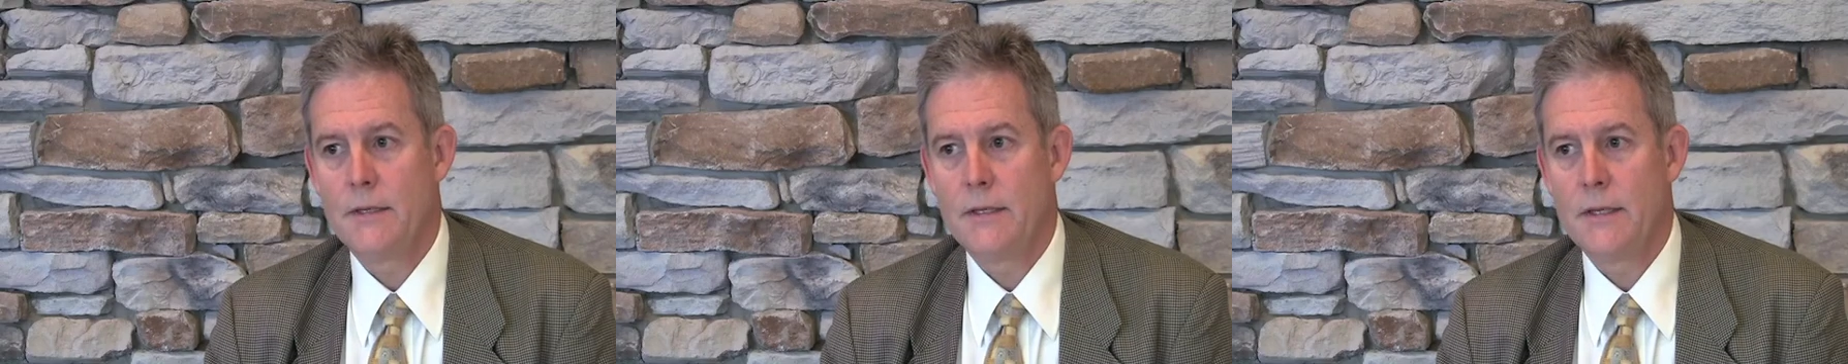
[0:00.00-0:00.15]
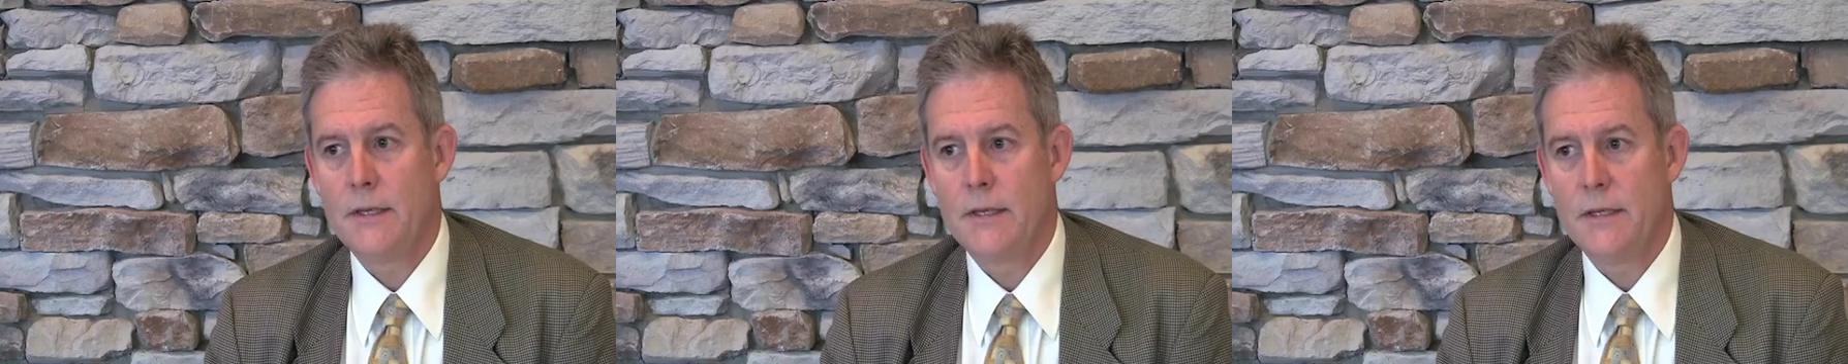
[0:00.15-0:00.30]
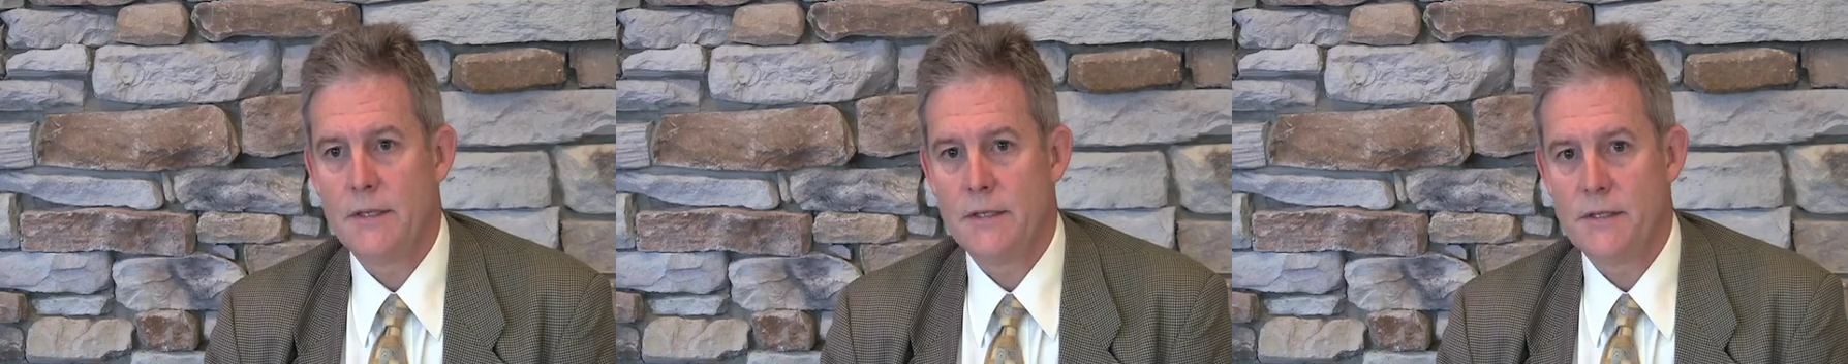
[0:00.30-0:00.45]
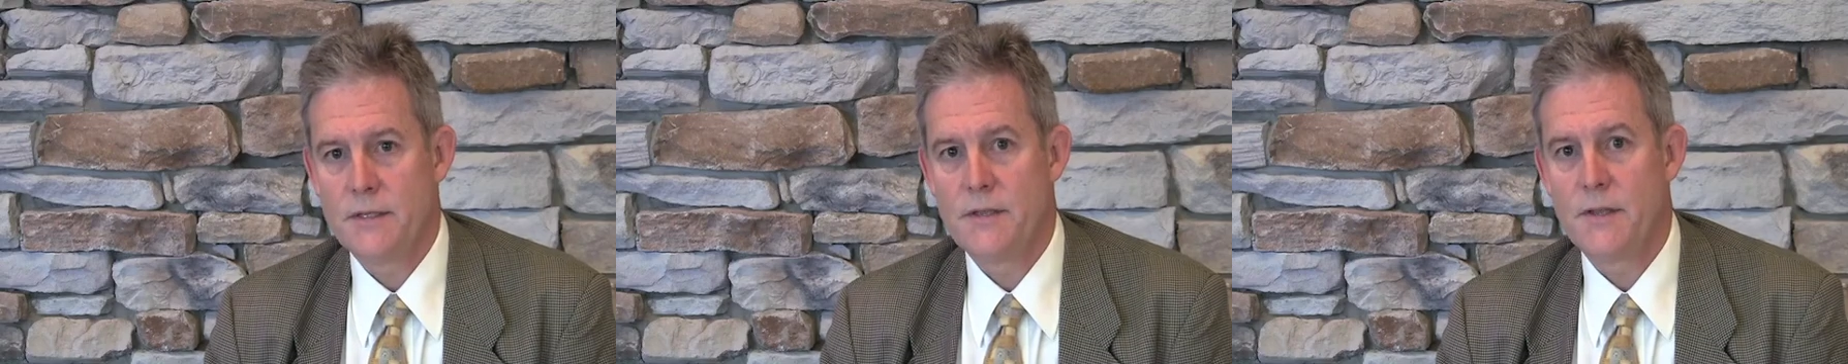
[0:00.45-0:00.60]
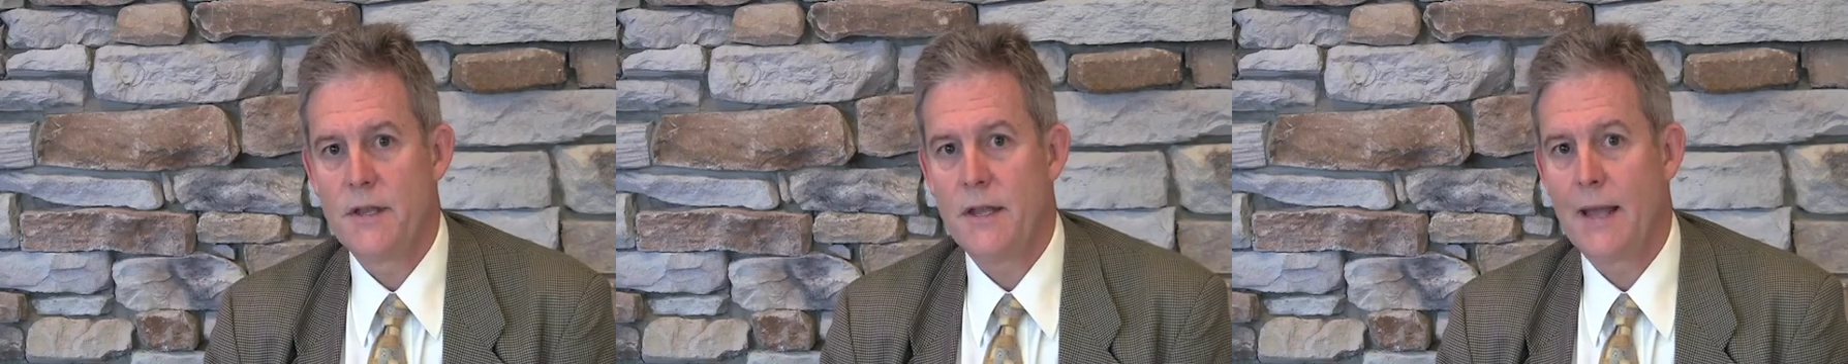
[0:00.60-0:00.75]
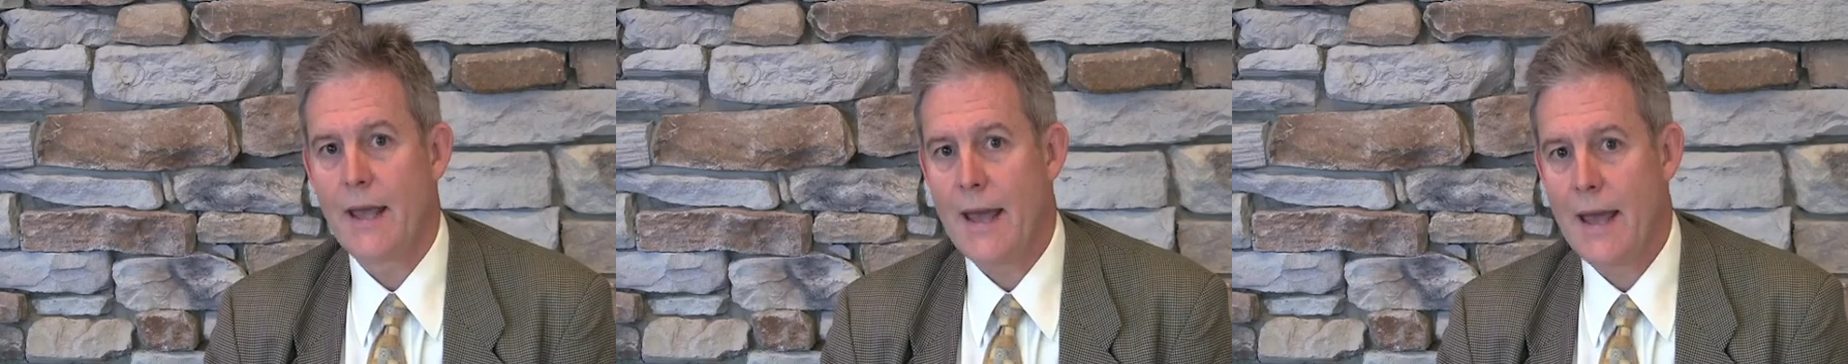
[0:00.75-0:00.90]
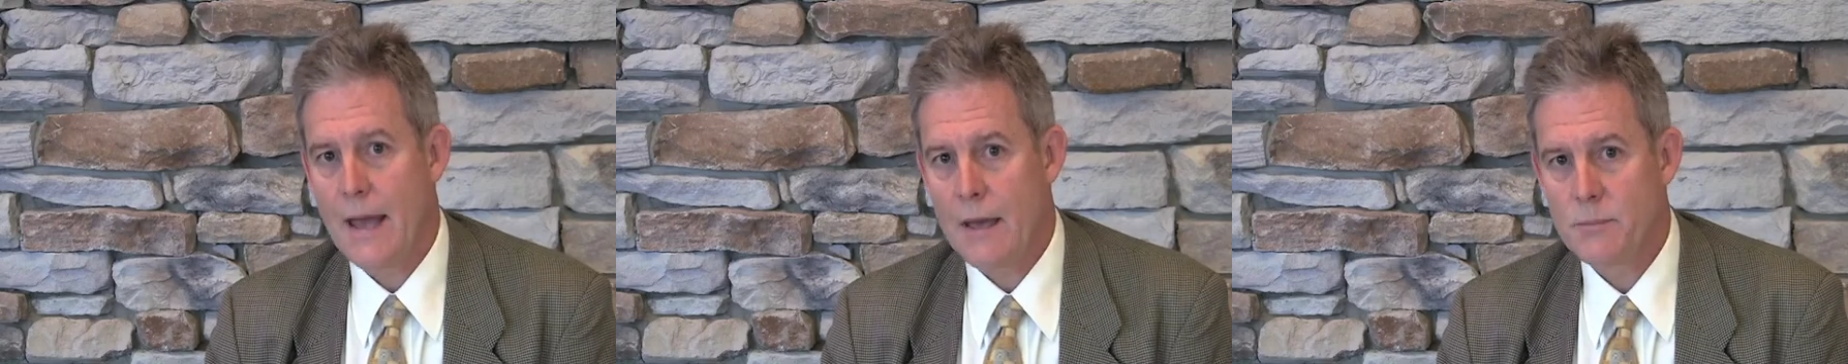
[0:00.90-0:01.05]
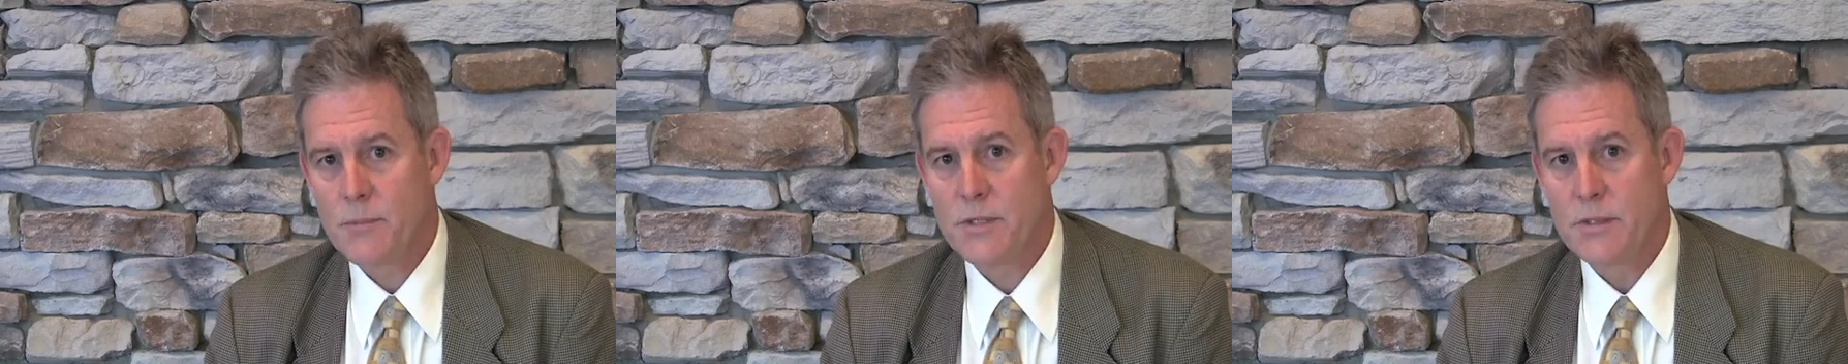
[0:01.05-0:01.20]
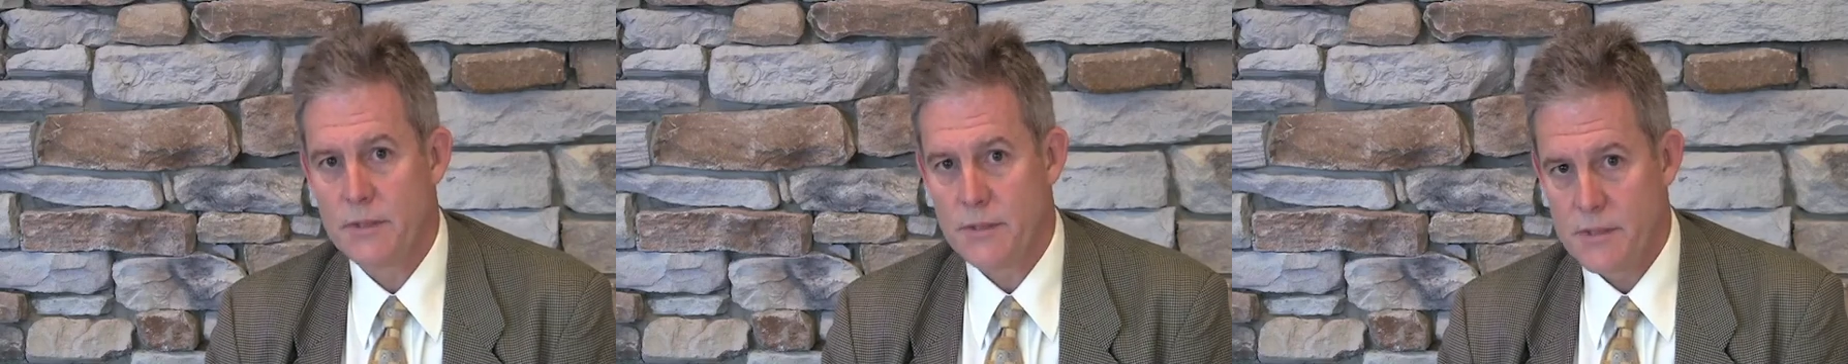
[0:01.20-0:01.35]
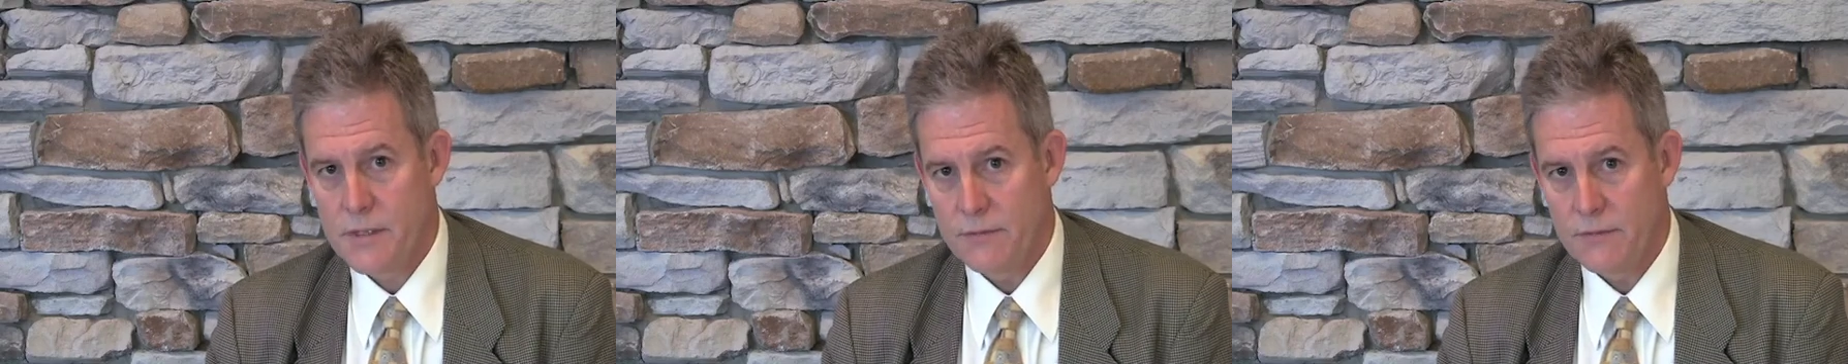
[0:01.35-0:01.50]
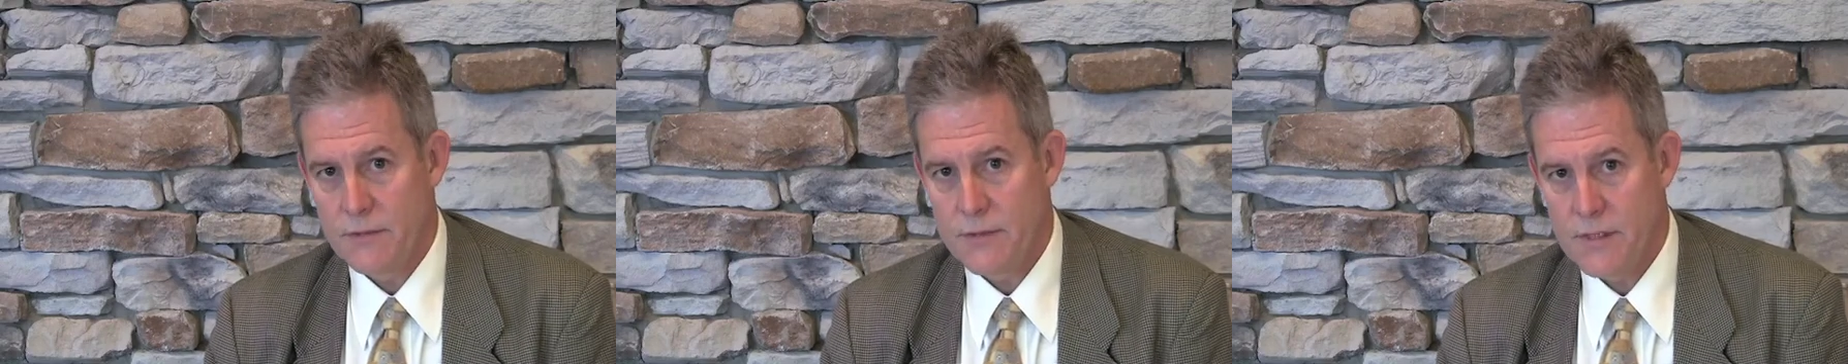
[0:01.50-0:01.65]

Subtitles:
is the absence of a